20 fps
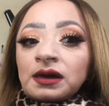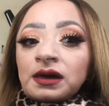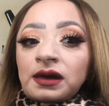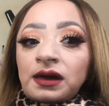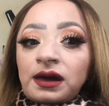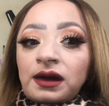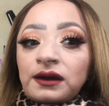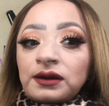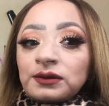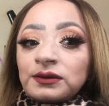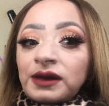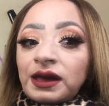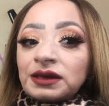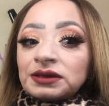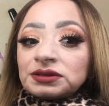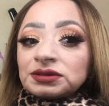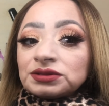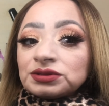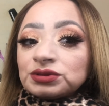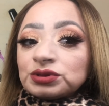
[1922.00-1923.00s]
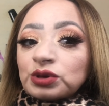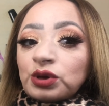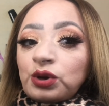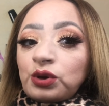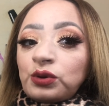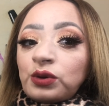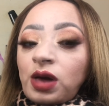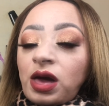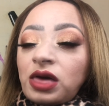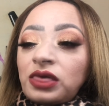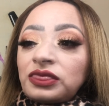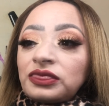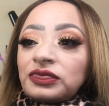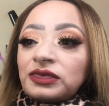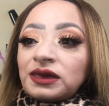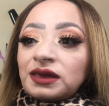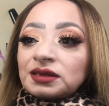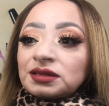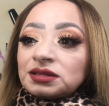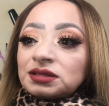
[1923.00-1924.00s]
Alright, so
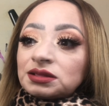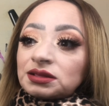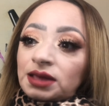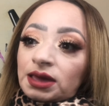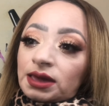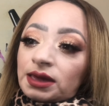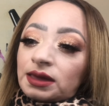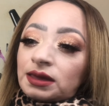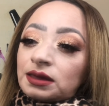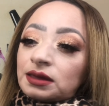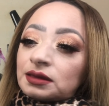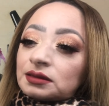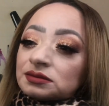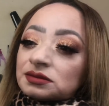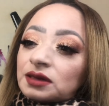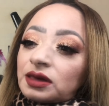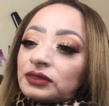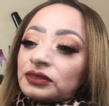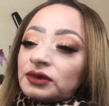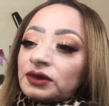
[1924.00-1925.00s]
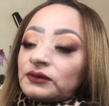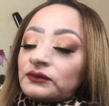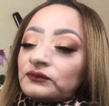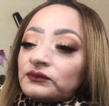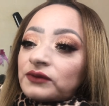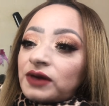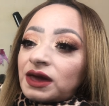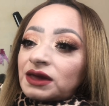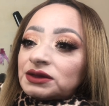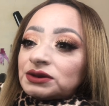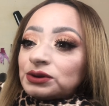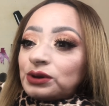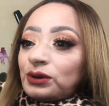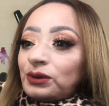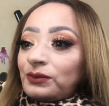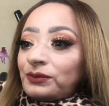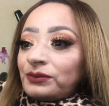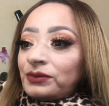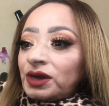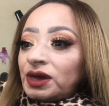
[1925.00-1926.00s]
this is the final
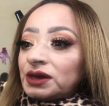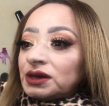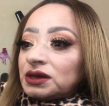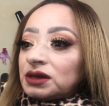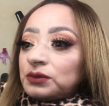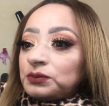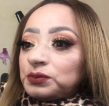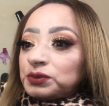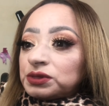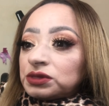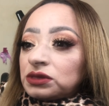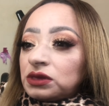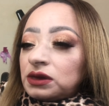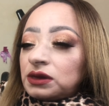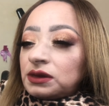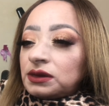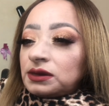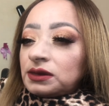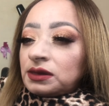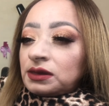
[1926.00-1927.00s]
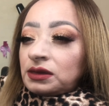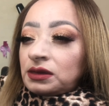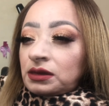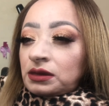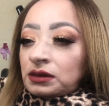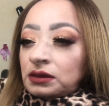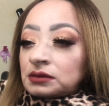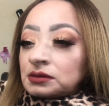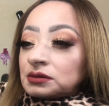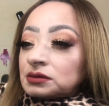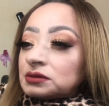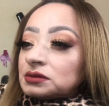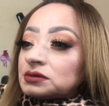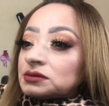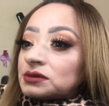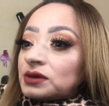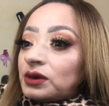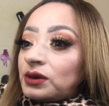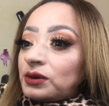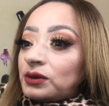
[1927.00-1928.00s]
makeup look.
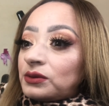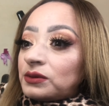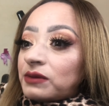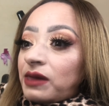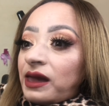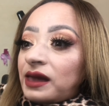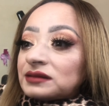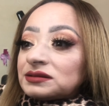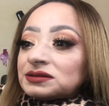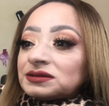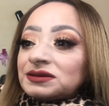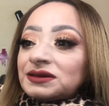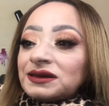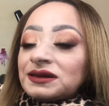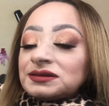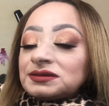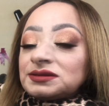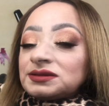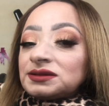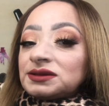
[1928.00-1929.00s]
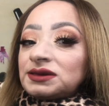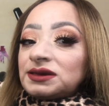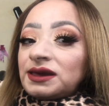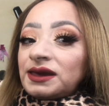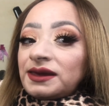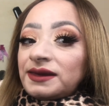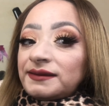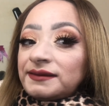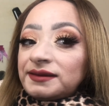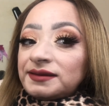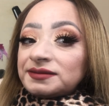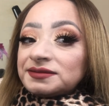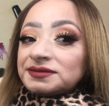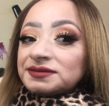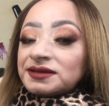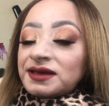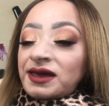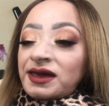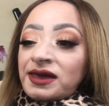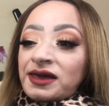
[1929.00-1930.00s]
So as you can see, it is
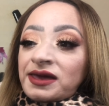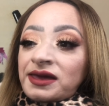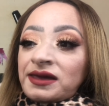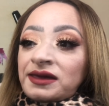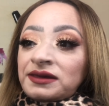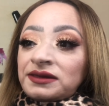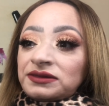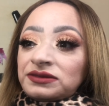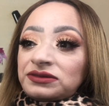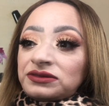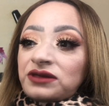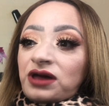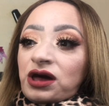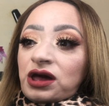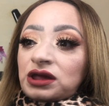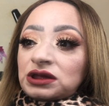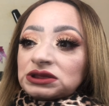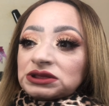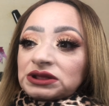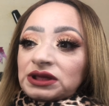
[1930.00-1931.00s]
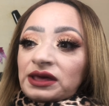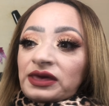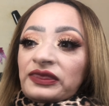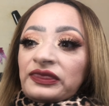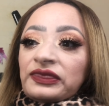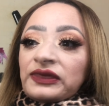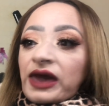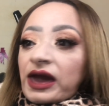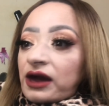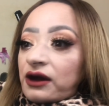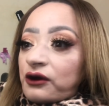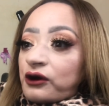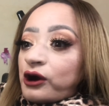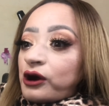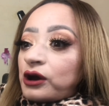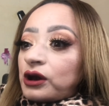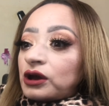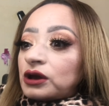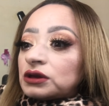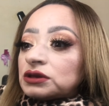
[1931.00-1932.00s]
not that
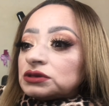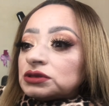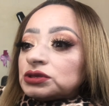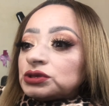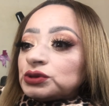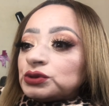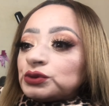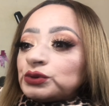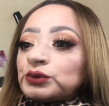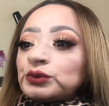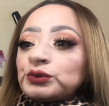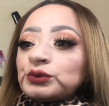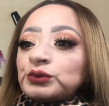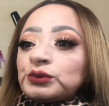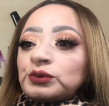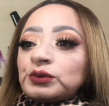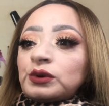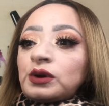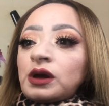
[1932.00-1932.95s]
hard to